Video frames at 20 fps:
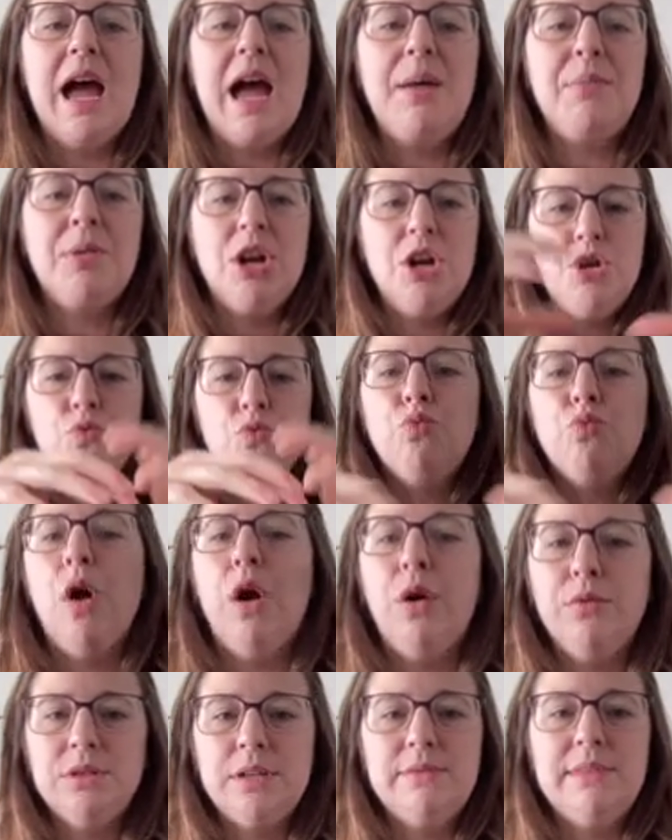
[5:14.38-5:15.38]
I'm going to do
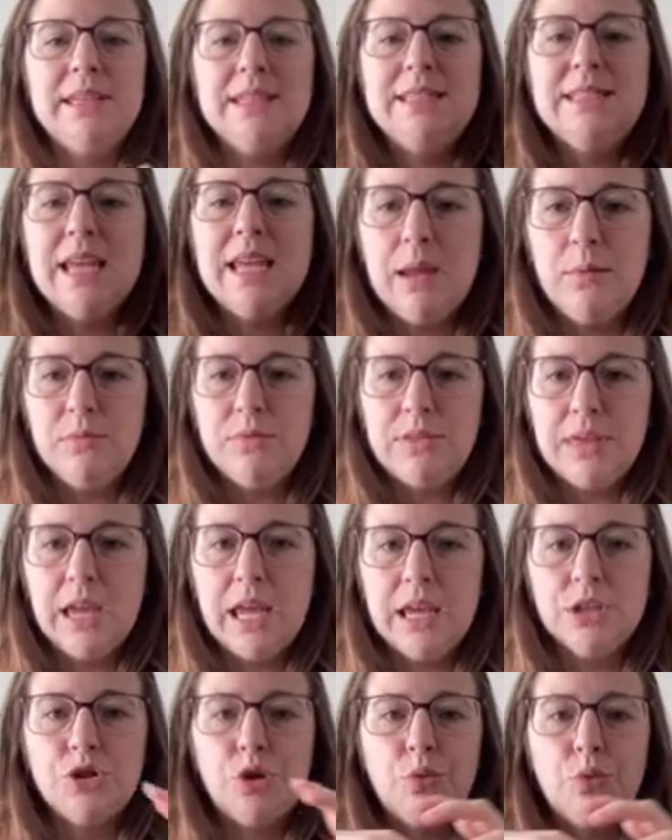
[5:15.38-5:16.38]
rows of the same
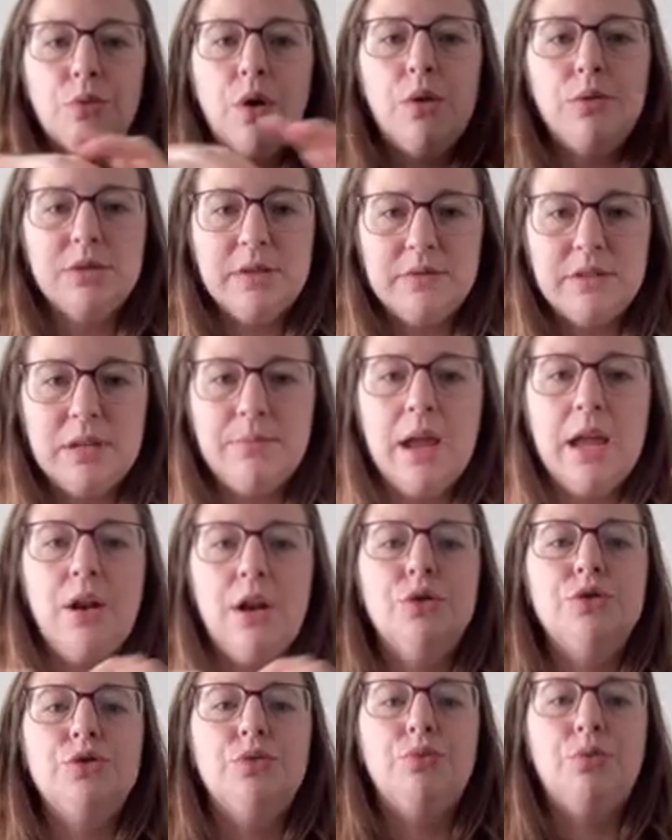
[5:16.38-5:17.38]
thing. So rows of
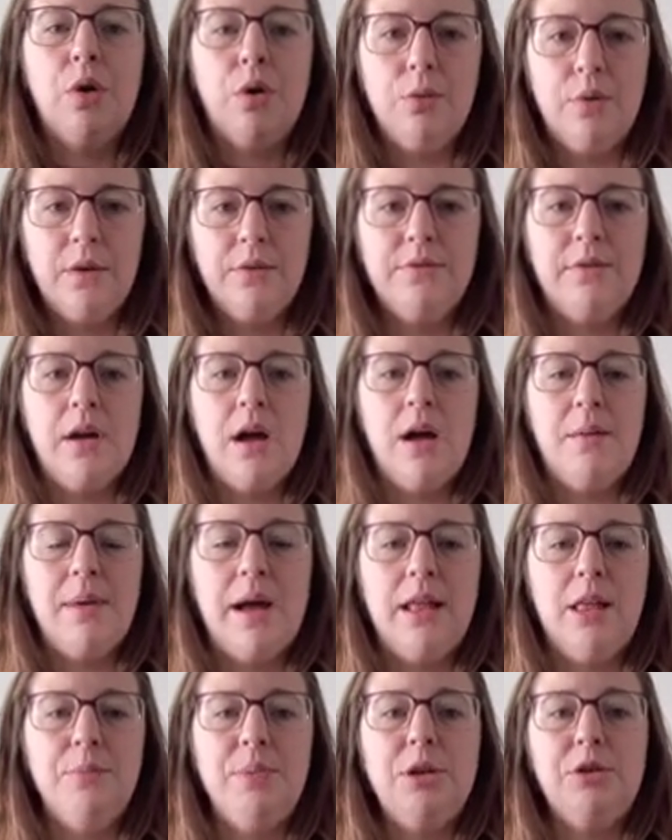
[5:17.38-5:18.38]
tomatoes, row of
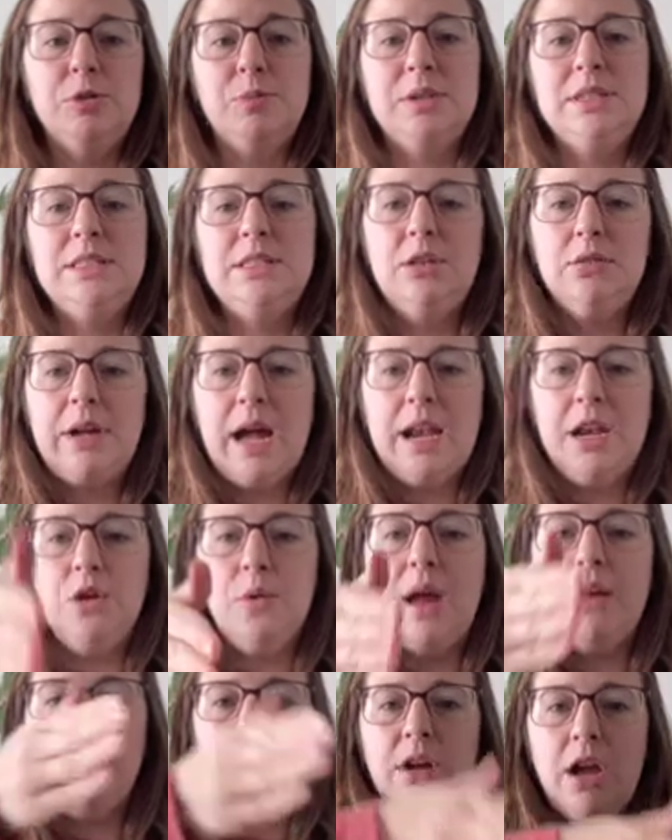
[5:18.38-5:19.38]
jalapenos, but still kind of
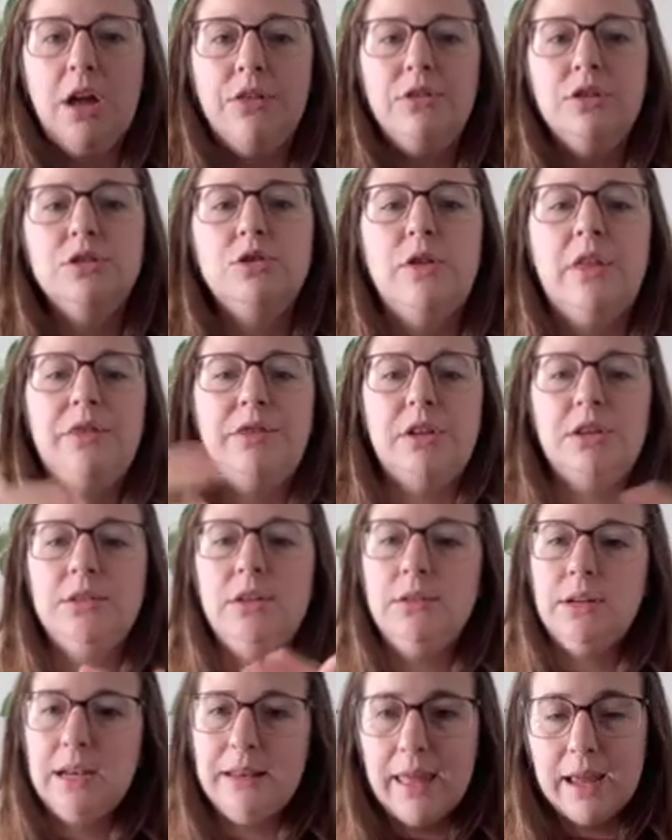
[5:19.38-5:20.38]
do every other so that they're
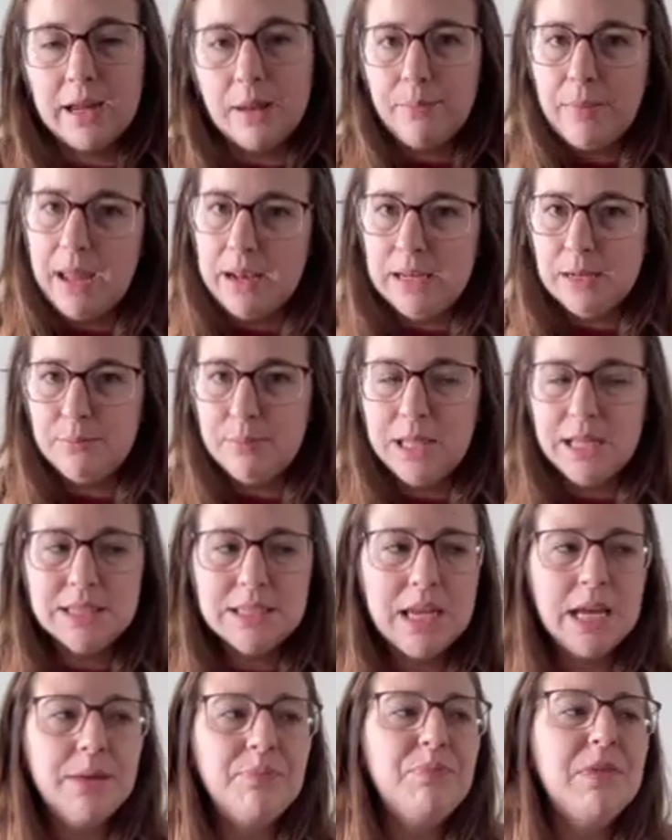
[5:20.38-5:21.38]
still getting that companion
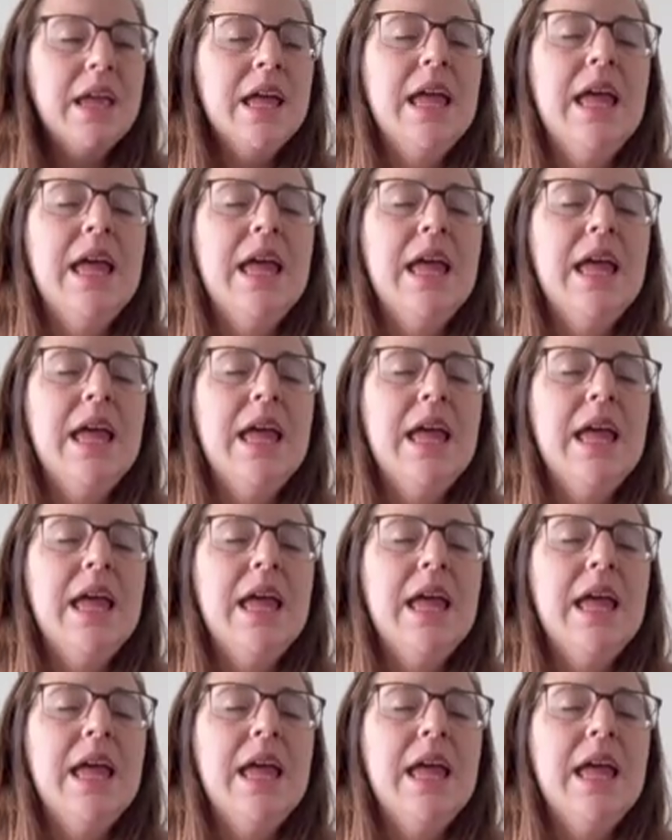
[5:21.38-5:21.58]
planting.